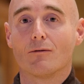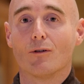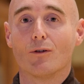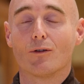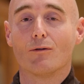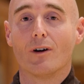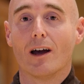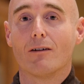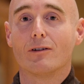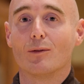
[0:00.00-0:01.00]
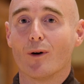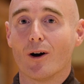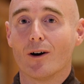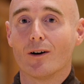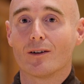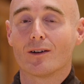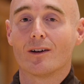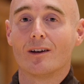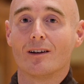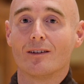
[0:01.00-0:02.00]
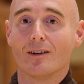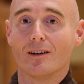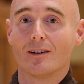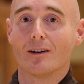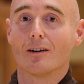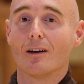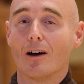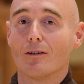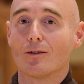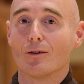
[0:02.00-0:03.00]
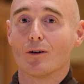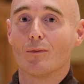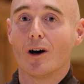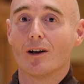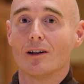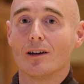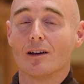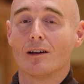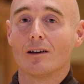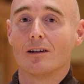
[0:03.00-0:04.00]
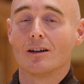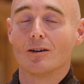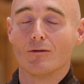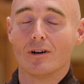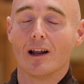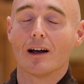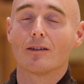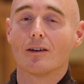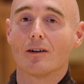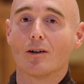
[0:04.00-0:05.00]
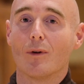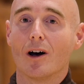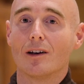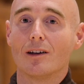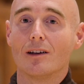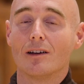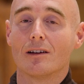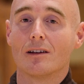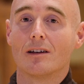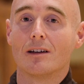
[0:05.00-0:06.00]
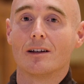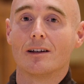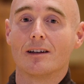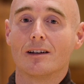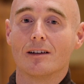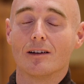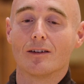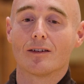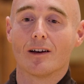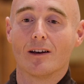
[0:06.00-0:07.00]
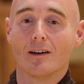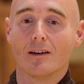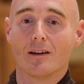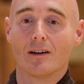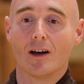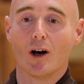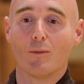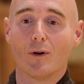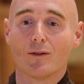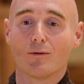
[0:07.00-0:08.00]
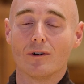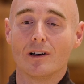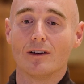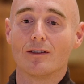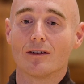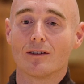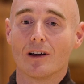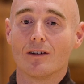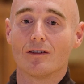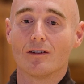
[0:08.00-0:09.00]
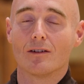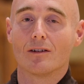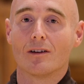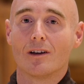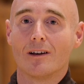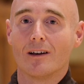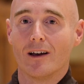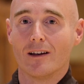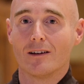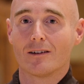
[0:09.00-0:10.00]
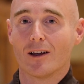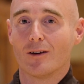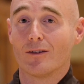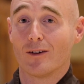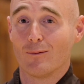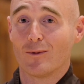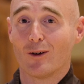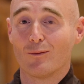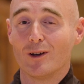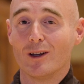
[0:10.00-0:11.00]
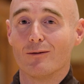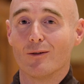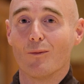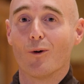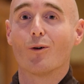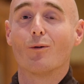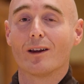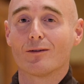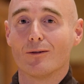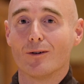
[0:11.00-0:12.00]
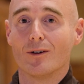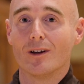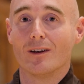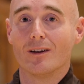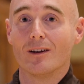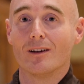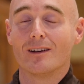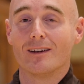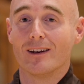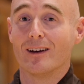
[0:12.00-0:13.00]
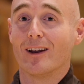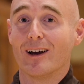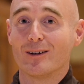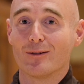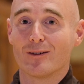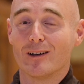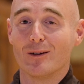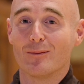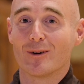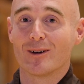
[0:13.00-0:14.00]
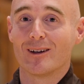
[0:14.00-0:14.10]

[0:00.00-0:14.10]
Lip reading: going through every part, sending our love to our body, relaxing our body. This can help us release the tension, and it can sometimes be even more restful than a night of sleep.